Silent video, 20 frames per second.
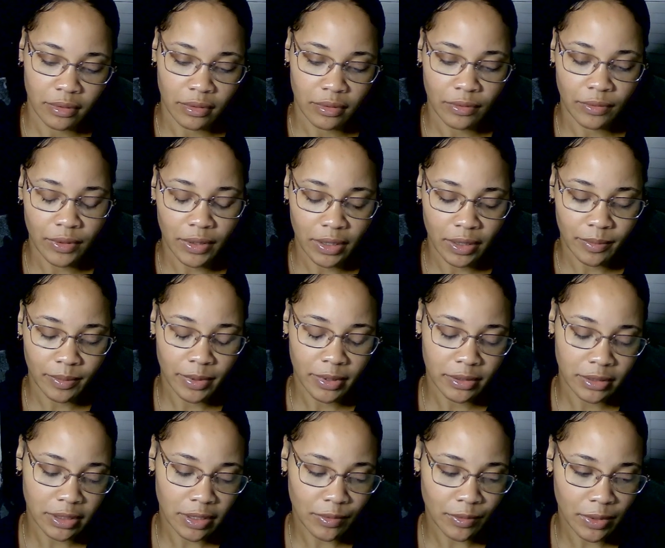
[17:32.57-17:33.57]
Queen of
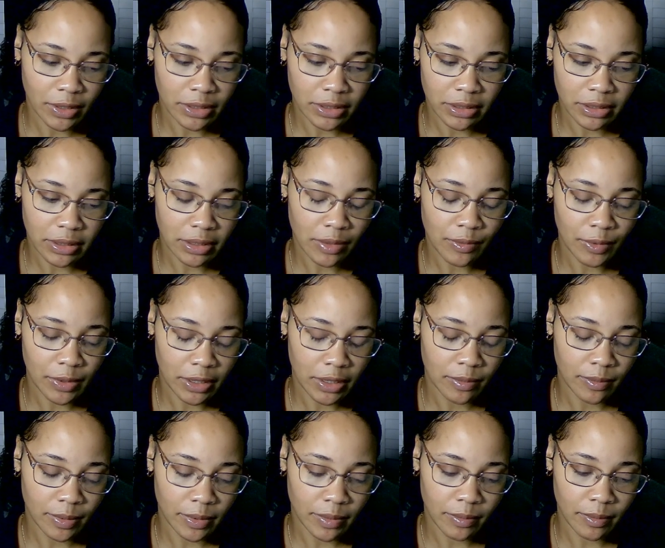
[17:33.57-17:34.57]
Pentacles. Someone, someone
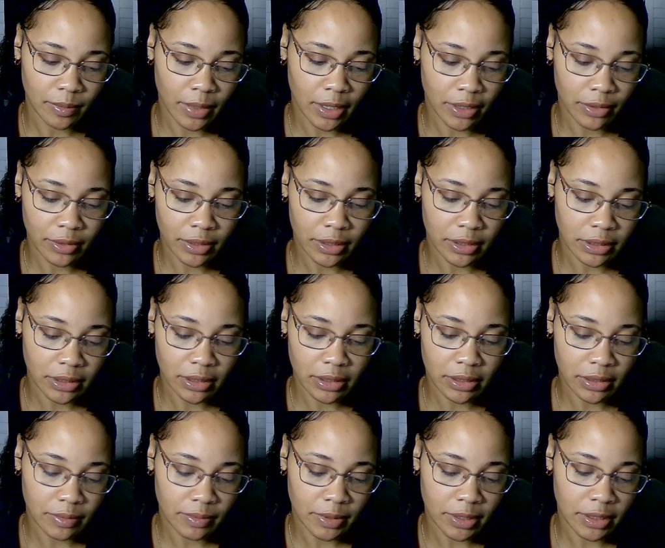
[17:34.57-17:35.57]
could be married to
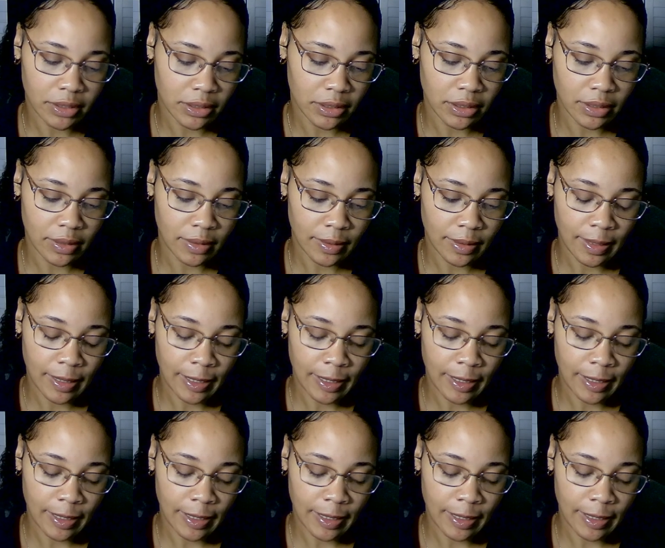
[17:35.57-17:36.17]
this person.